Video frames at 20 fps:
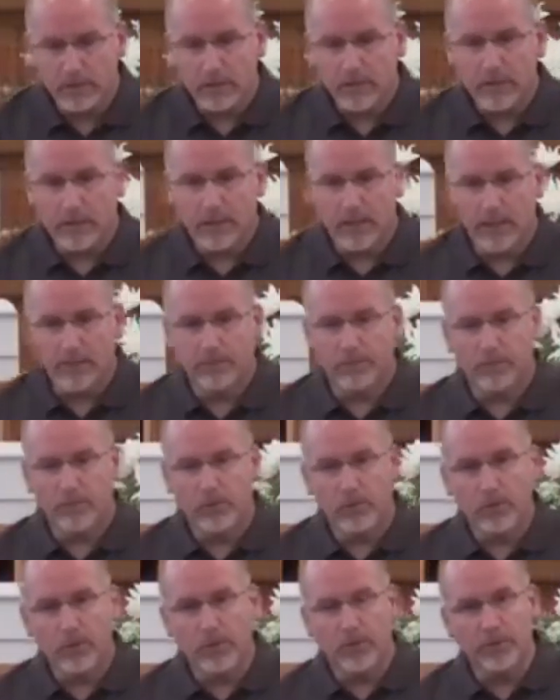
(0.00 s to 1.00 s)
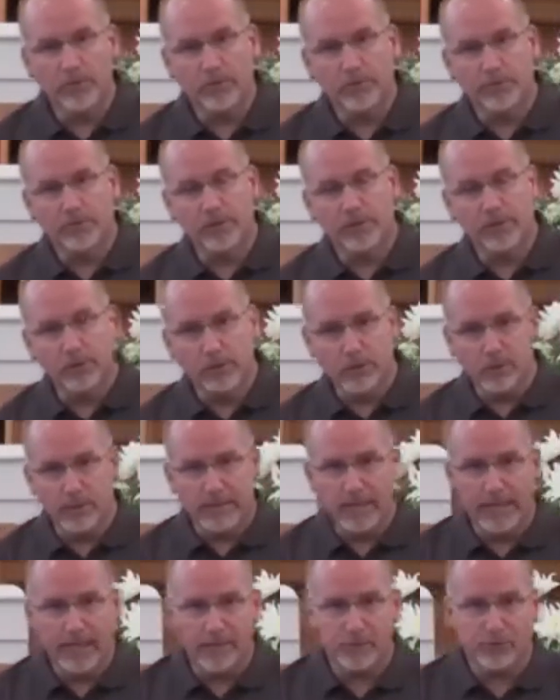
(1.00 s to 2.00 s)
and we're going to be looking
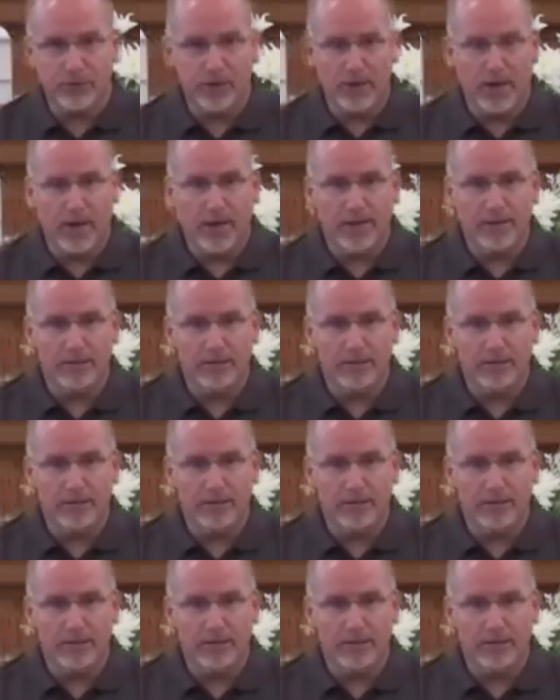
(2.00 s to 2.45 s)
at tonight